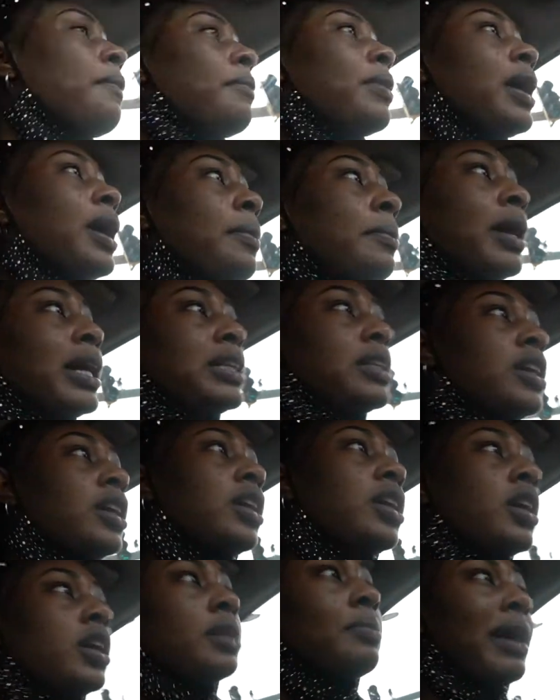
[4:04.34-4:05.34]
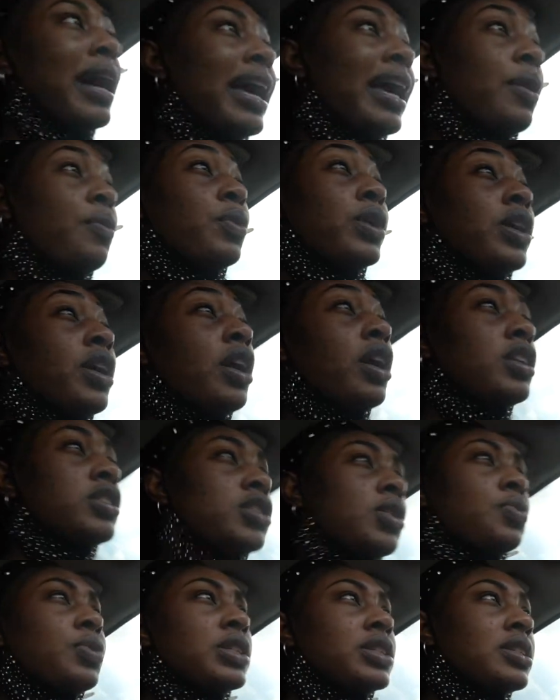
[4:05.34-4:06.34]
But I'm about to I
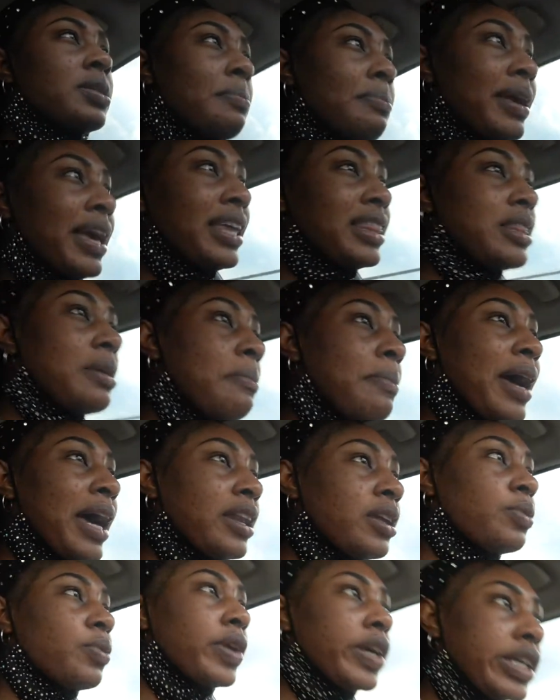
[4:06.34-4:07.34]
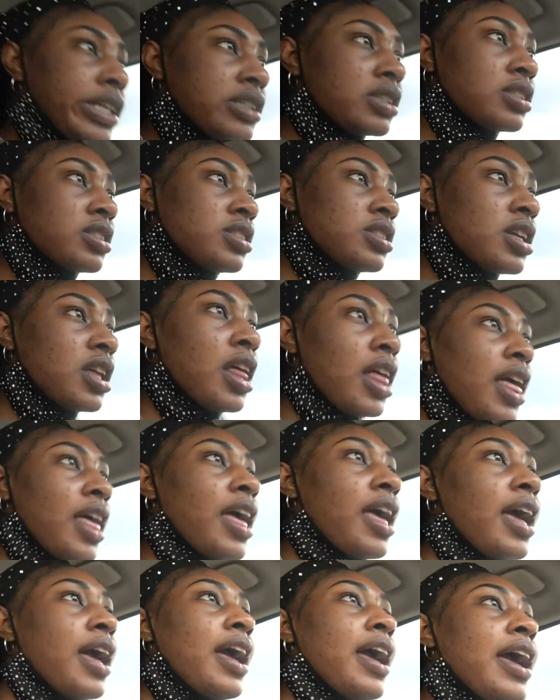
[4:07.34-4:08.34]
also went to Bath and Body Works,
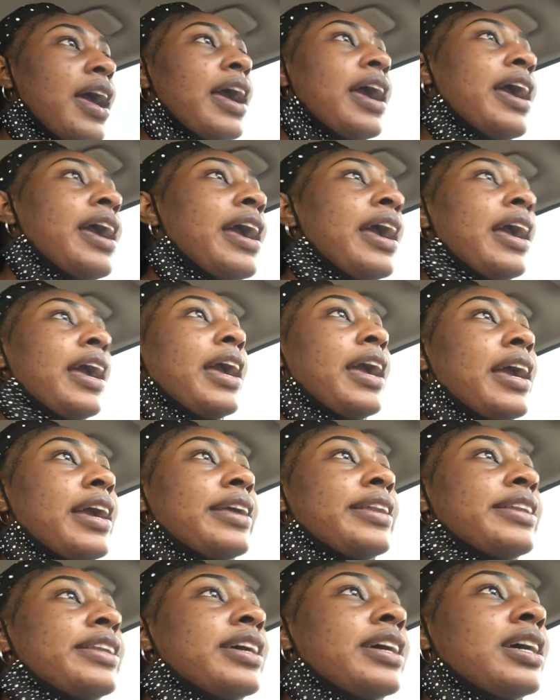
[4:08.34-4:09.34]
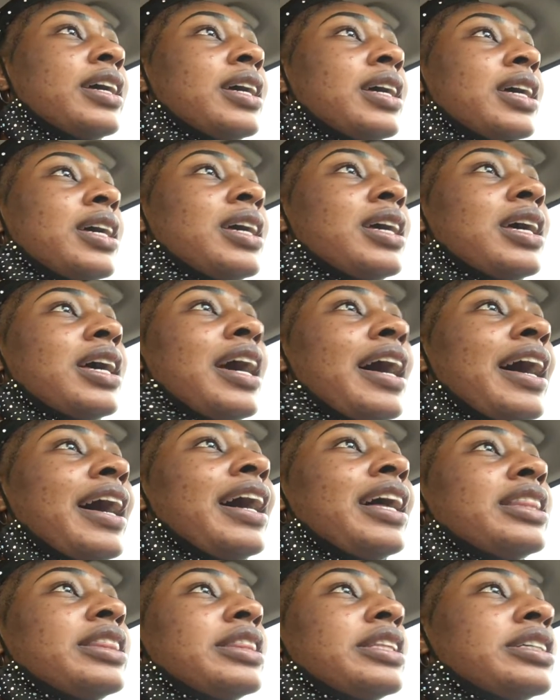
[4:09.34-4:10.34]
and
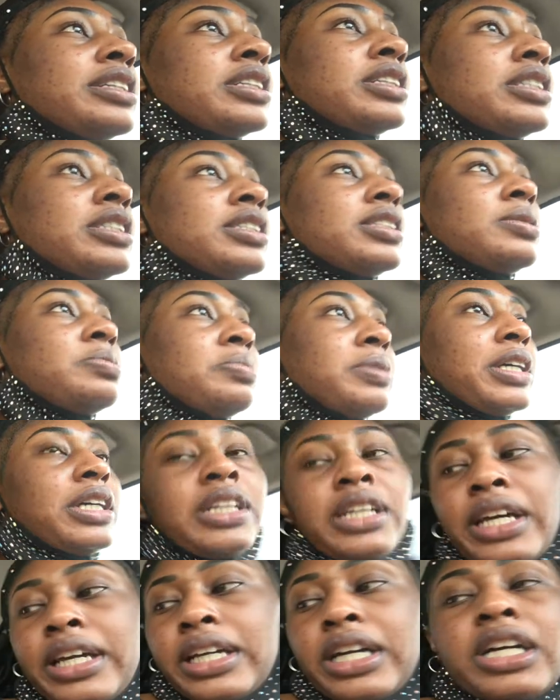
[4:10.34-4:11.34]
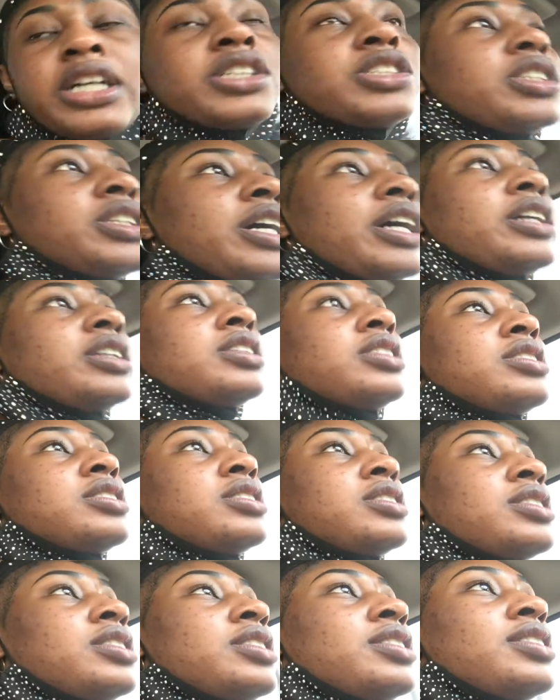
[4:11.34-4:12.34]
I literally spent like $100
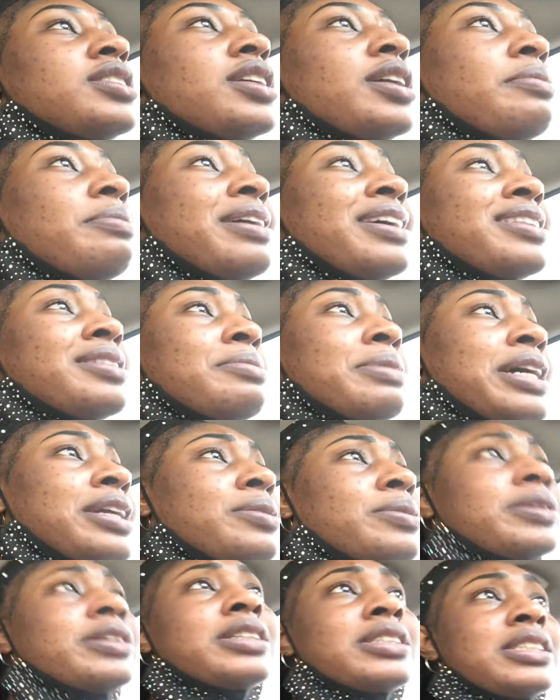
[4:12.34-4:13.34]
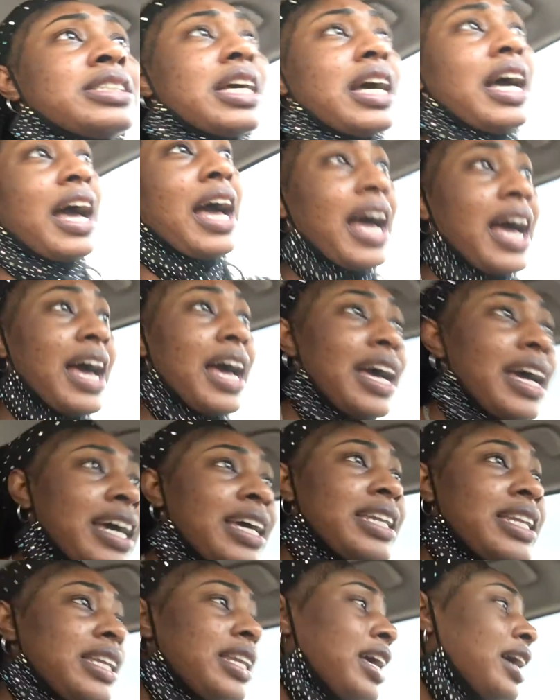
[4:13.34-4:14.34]
at Bath and Body Works.
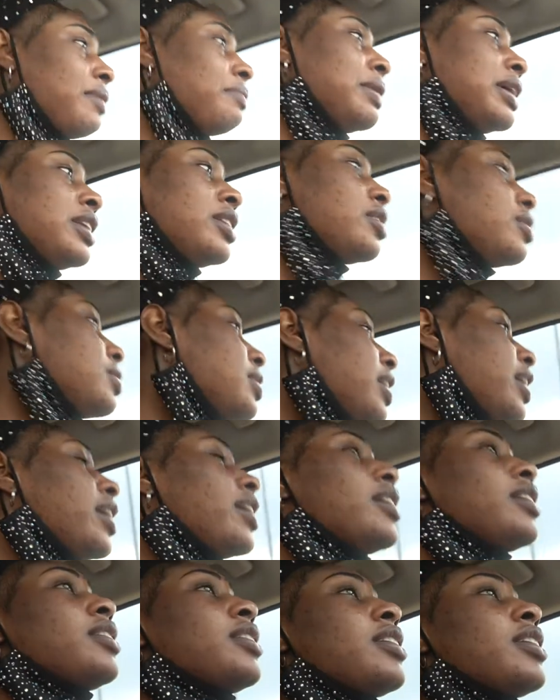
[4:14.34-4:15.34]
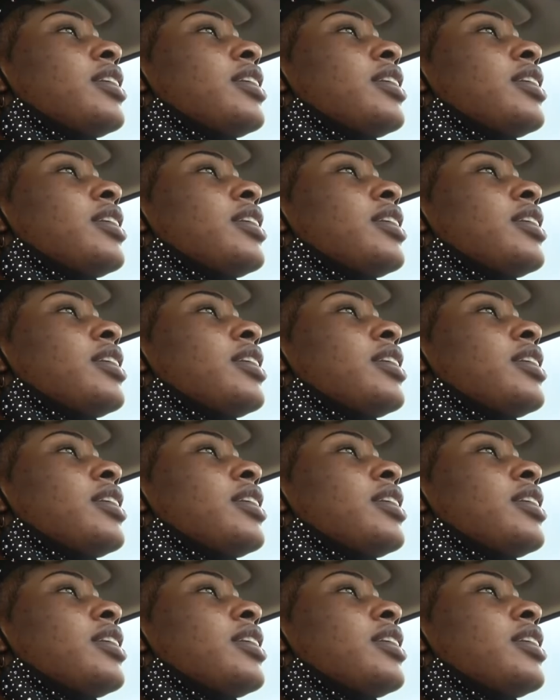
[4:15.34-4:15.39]
I did not mean to do that.